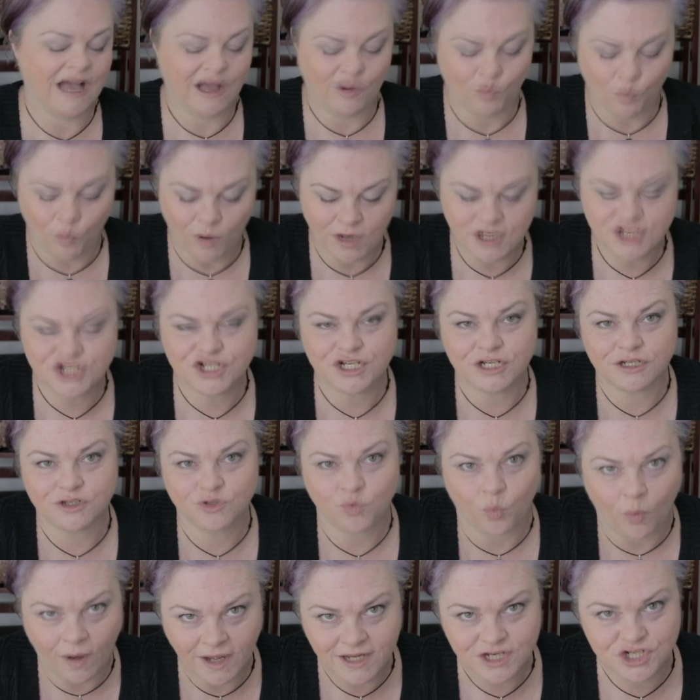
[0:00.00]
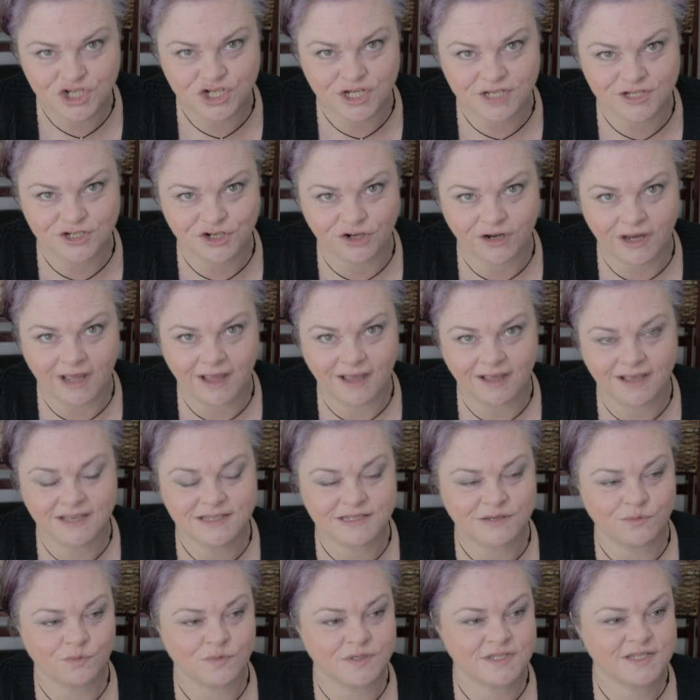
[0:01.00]
watched it twice yesterday
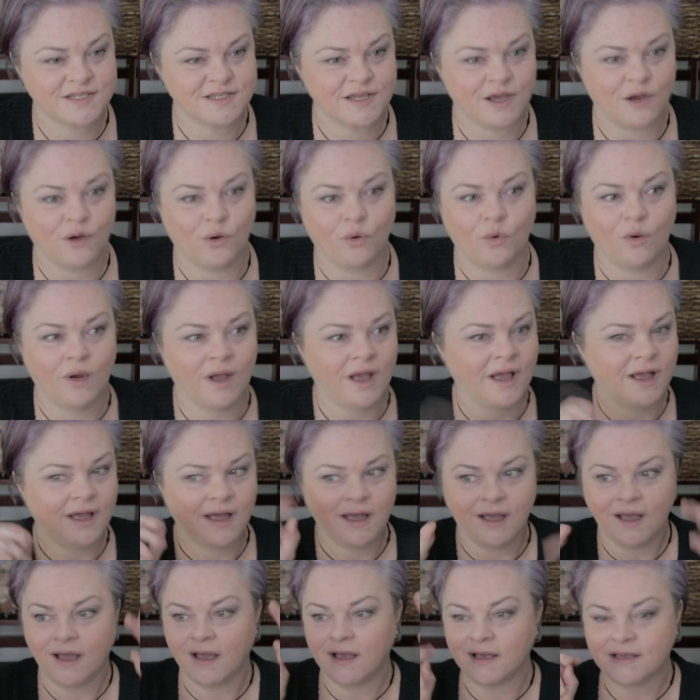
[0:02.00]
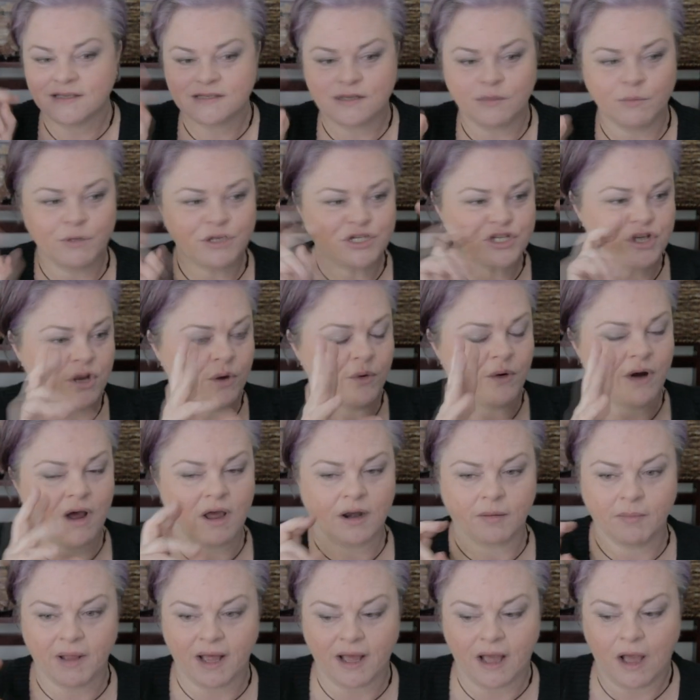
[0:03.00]
because it was so much going
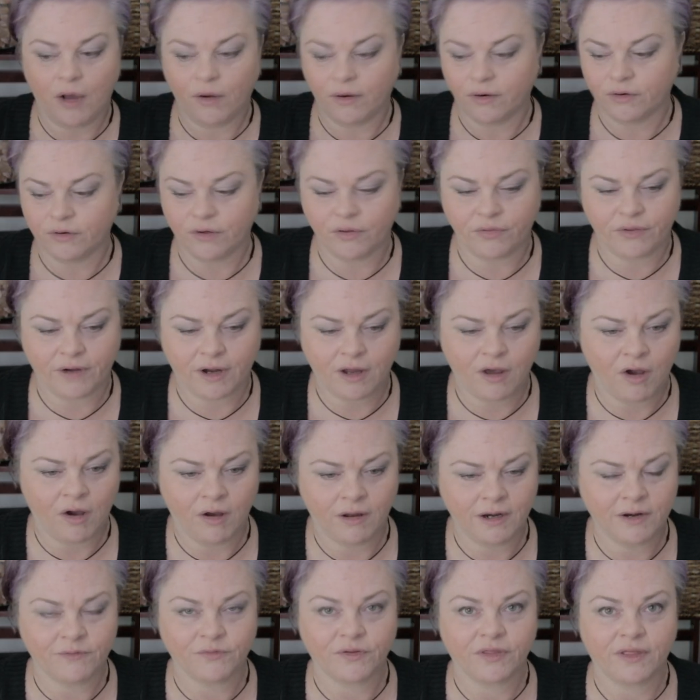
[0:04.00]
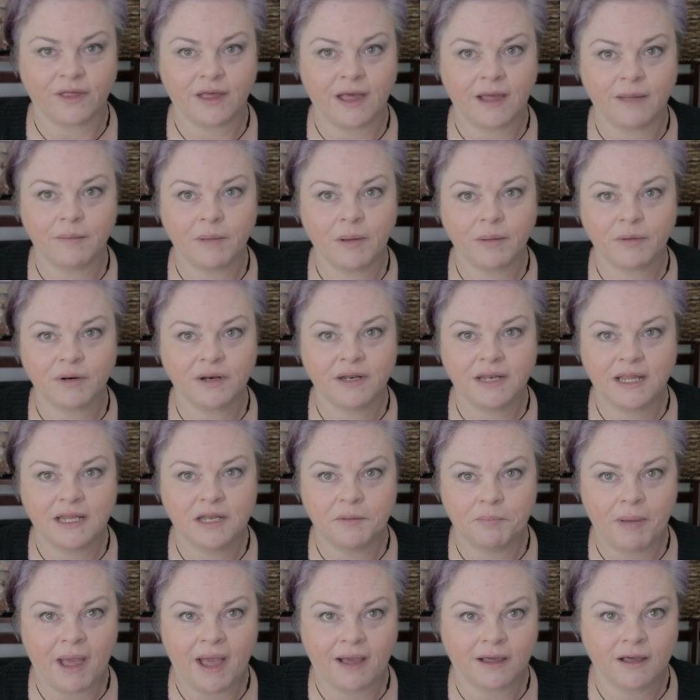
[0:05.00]
on. I'm like, I don't know that I caught everything. I'm going to need
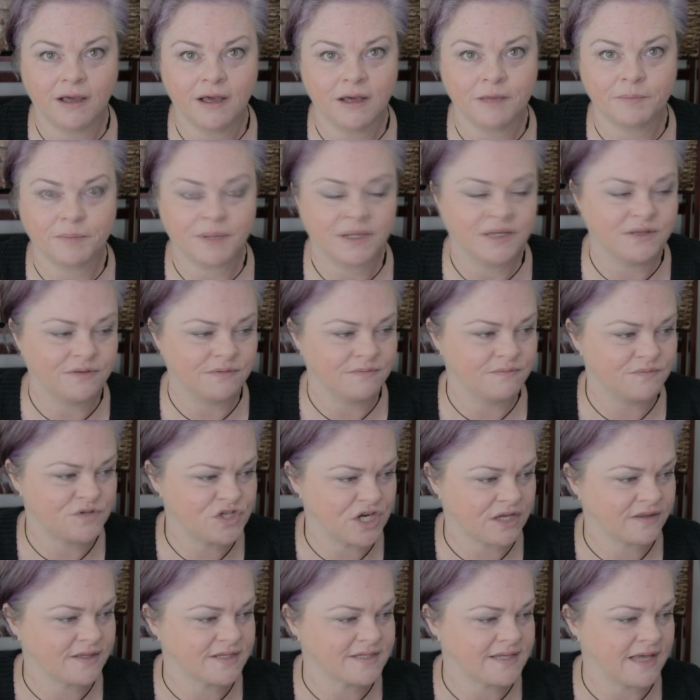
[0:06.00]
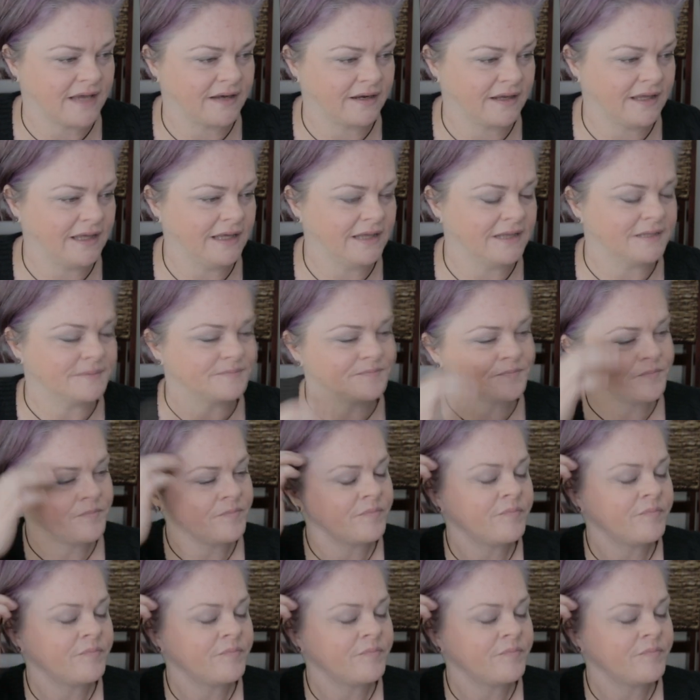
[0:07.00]
to back up and check this out again.